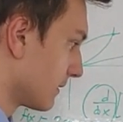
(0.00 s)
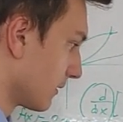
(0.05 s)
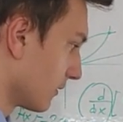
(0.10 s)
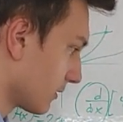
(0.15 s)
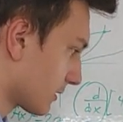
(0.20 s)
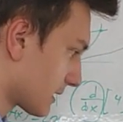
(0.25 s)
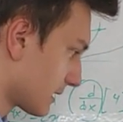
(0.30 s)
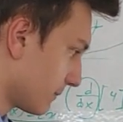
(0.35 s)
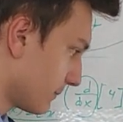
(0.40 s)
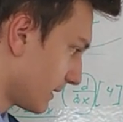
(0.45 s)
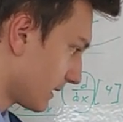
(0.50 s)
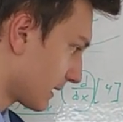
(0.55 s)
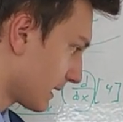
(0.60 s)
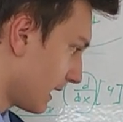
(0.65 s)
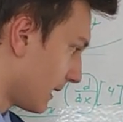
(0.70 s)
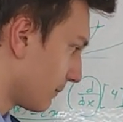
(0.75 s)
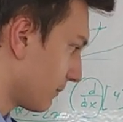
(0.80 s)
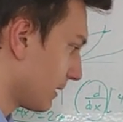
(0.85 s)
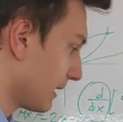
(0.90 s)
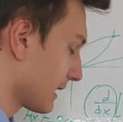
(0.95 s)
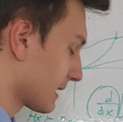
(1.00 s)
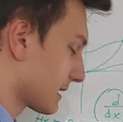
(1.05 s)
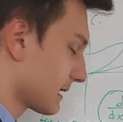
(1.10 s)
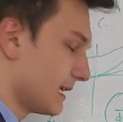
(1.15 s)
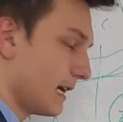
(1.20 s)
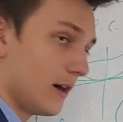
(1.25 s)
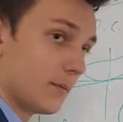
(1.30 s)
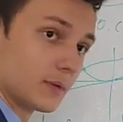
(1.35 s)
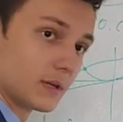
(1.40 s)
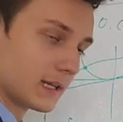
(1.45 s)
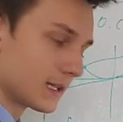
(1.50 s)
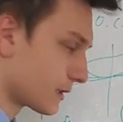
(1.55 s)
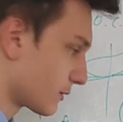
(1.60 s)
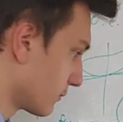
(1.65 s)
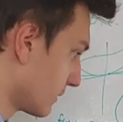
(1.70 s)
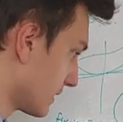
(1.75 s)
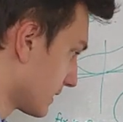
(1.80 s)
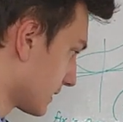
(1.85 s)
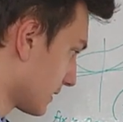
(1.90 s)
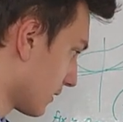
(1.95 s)
Looks a bit complex now, but
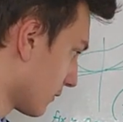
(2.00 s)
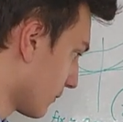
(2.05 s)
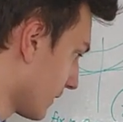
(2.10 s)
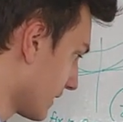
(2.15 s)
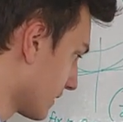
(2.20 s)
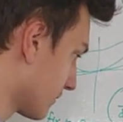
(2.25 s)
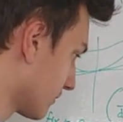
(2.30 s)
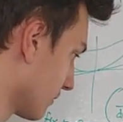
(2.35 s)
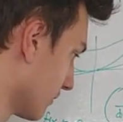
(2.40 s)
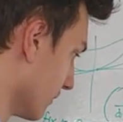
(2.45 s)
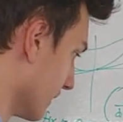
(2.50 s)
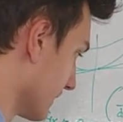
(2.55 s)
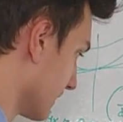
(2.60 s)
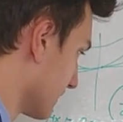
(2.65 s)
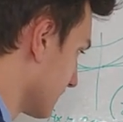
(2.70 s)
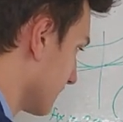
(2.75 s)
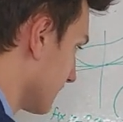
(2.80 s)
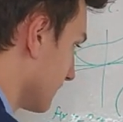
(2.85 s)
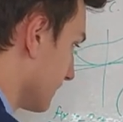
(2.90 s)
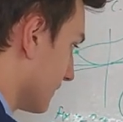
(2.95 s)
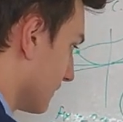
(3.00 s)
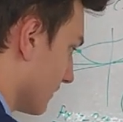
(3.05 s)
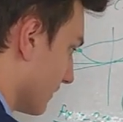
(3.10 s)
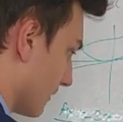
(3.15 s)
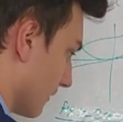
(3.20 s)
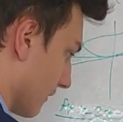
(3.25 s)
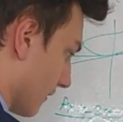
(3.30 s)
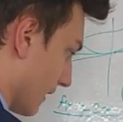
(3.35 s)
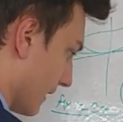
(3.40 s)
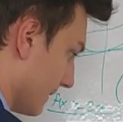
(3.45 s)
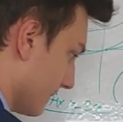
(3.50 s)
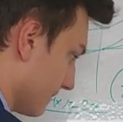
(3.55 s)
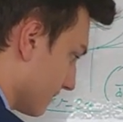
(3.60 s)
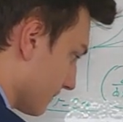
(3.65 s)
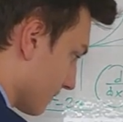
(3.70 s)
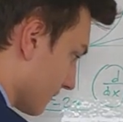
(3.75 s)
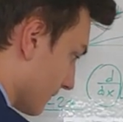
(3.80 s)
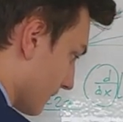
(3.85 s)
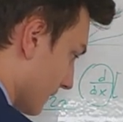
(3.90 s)
let's reason our way through it, all right?